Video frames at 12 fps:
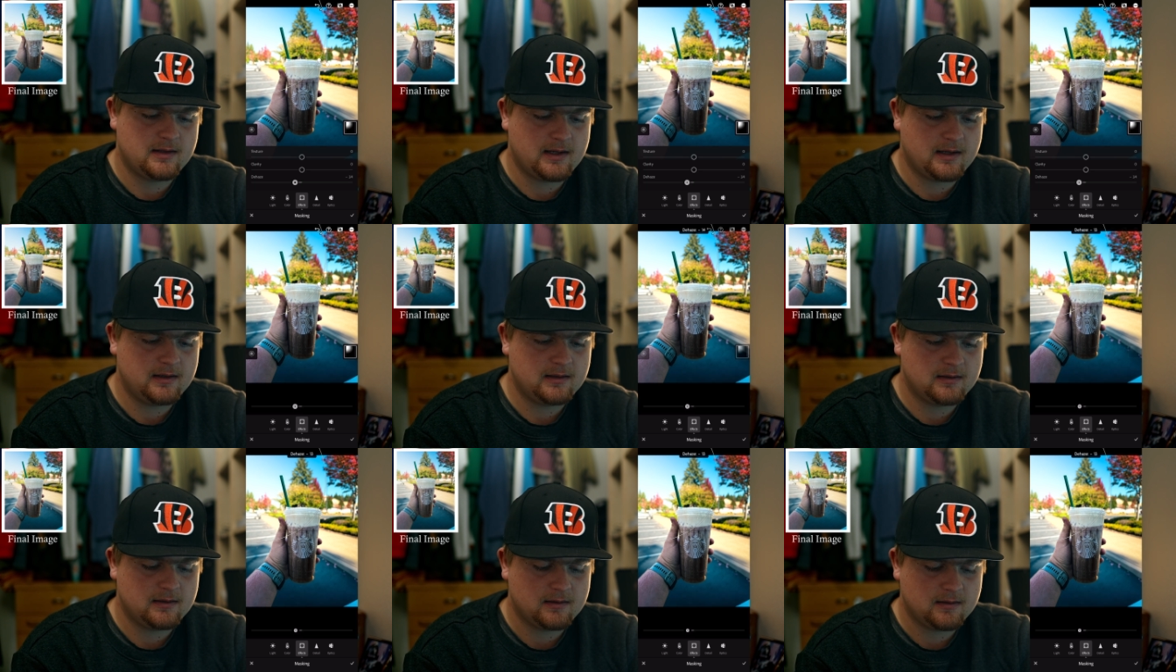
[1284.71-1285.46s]
that.
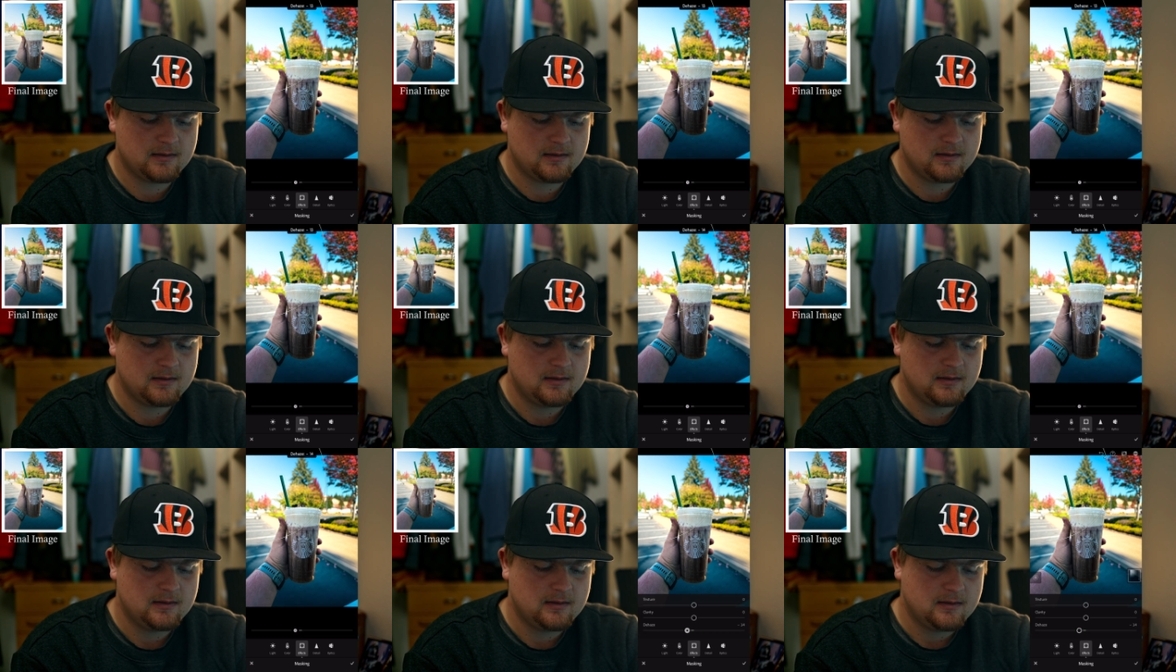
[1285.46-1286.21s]

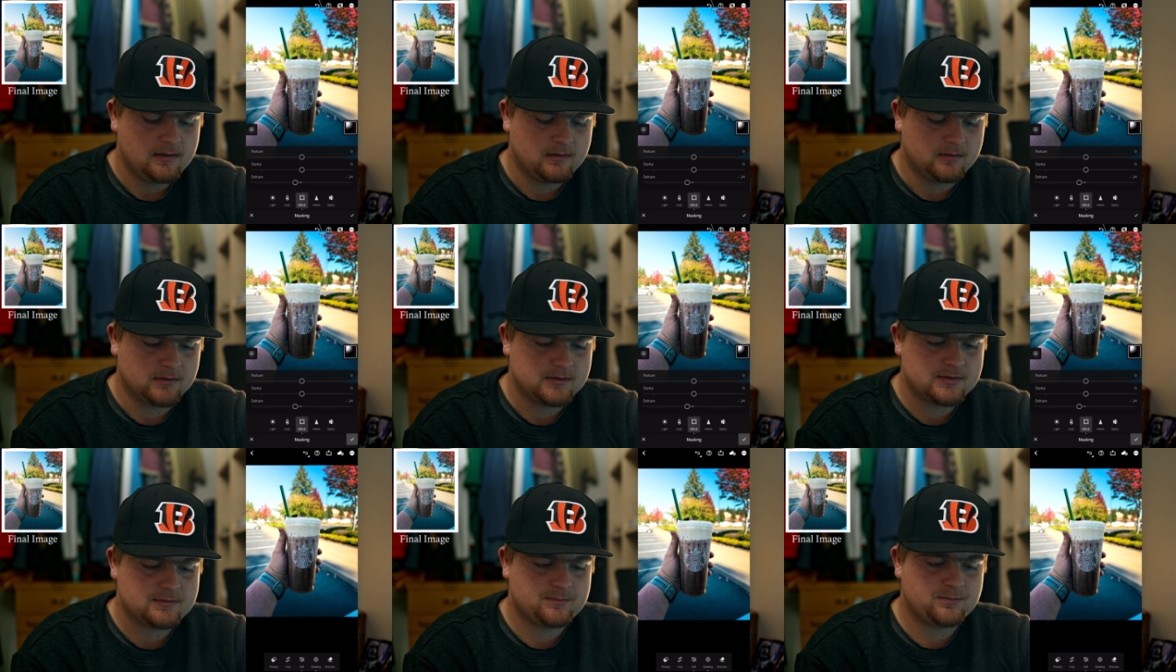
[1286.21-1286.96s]

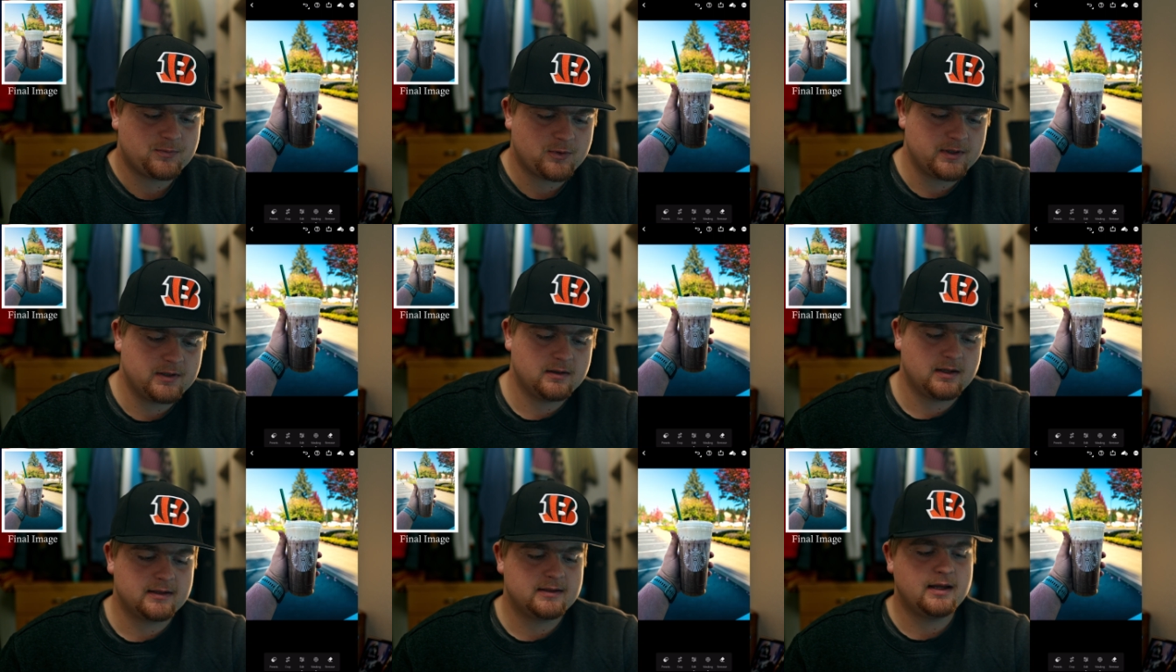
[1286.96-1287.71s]
Looks pretty
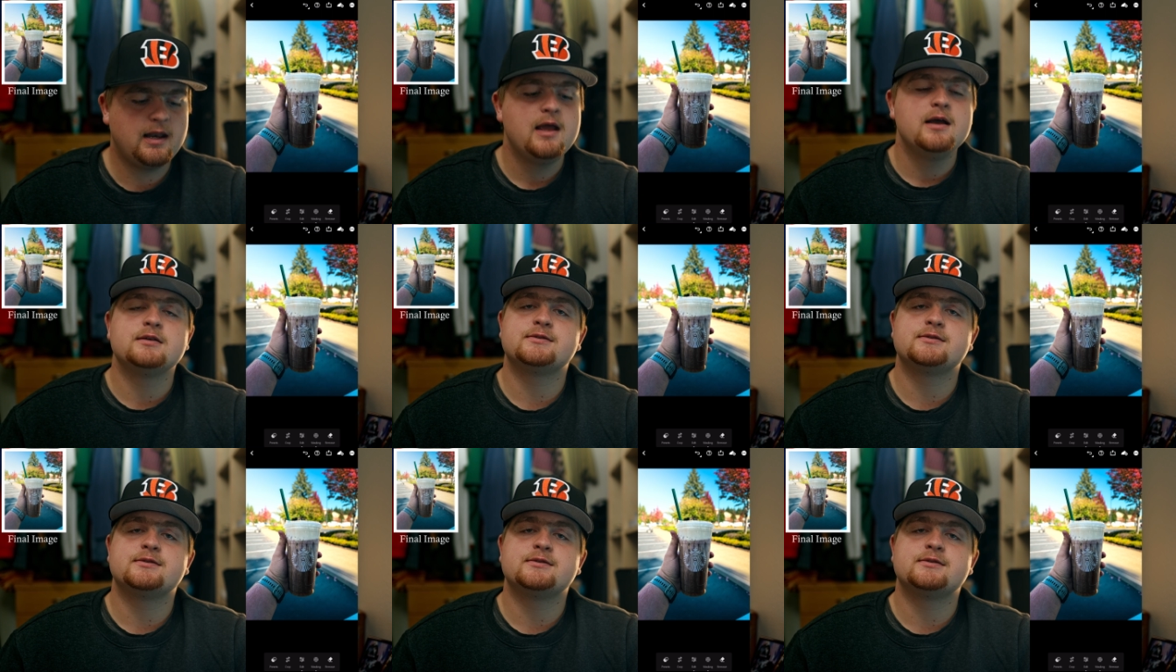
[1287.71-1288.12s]
good like that.